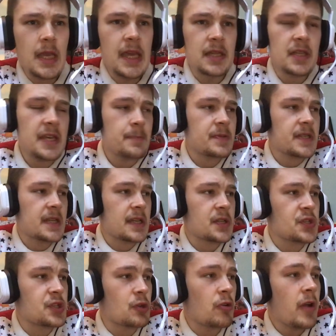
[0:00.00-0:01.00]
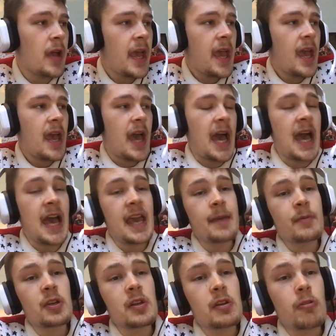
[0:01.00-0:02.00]
Leipzig. So I
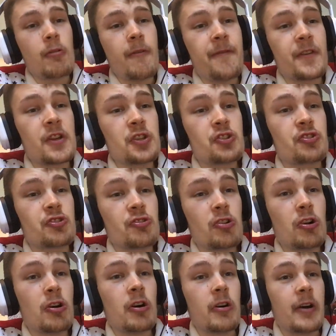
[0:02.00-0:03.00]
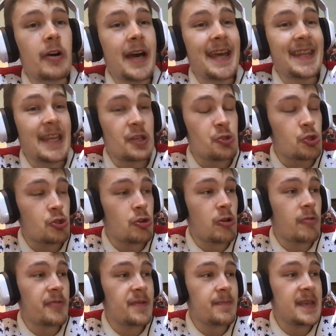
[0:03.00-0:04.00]
am going to go for a draw, and a
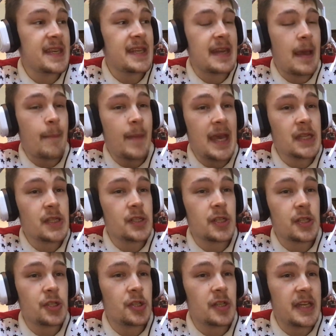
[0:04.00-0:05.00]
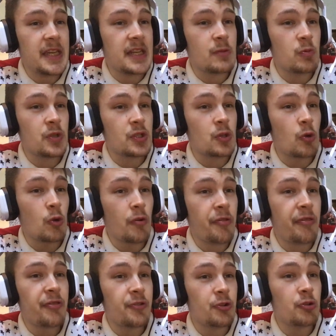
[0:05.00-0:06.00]
draw would mean Manchester United would go
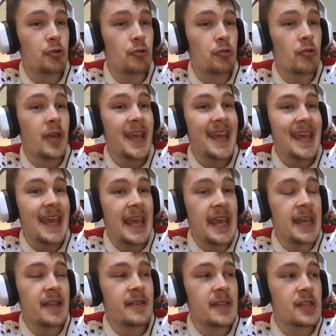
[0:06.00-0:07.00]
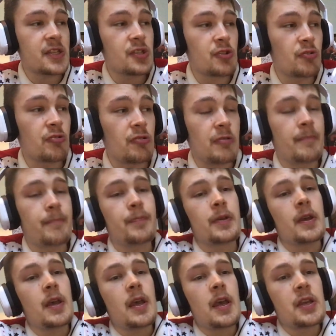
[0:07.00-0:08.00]
through in this group.
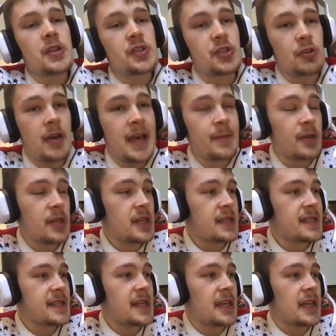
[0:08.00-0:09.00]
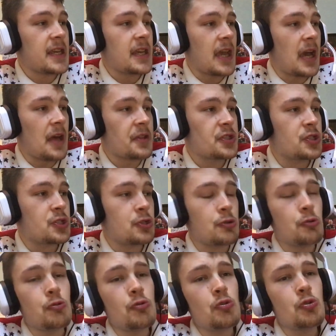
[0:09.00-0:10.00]
So I'm going to say a
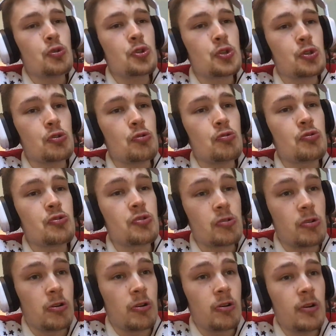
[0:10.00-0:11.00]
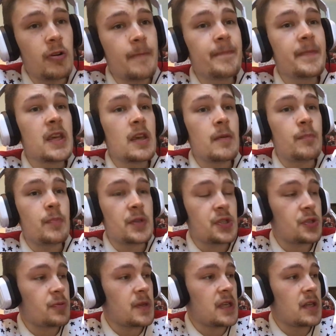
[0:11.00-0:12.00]
2-2 draw
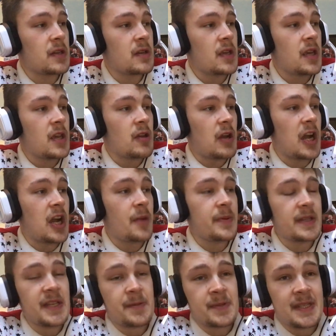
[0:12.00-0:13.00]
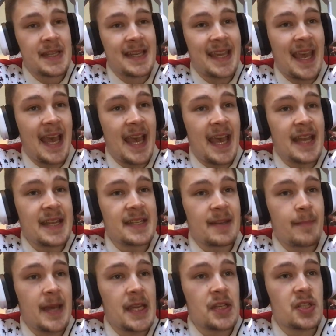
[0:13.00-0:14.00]
between RB Leipzig and
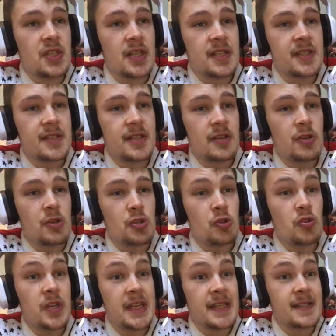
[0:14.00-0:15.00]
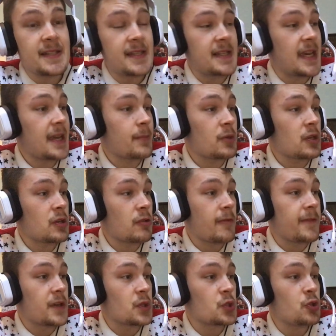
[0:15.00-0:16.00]
Manchester United. I'm going to go
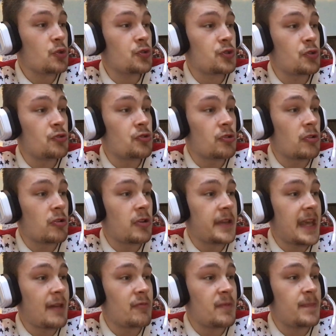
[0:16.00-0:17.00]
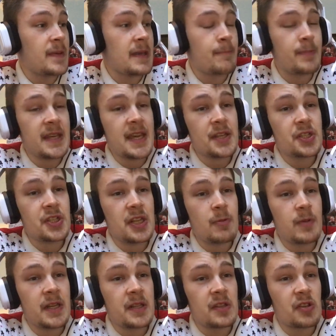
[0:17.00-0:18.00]
for a 2-2 draw. That would be PSG
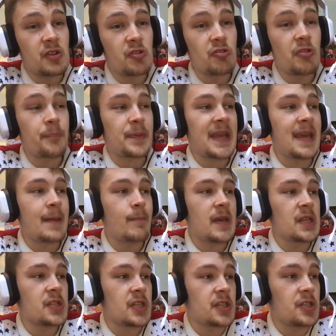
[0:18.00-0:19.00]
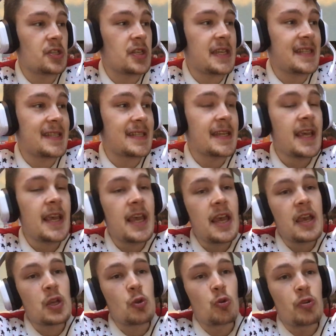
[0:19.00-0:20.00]
winning the group and Manchester United
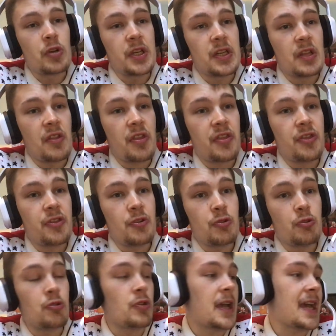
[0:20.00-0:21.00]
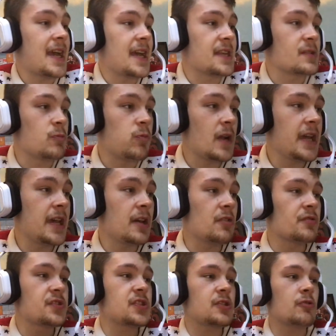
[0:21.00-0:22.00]
going through as
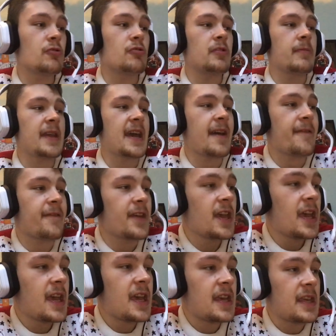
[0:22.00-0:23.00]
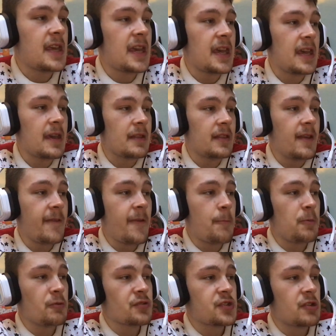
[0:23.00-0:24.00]
well. So we have
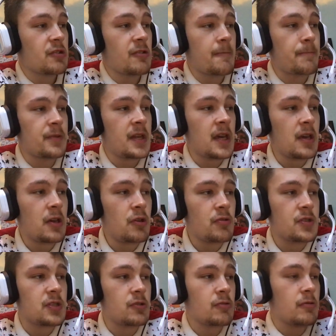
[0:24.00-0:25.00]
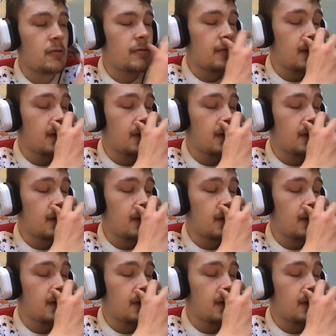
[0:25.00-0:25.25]
Liverpool's group now to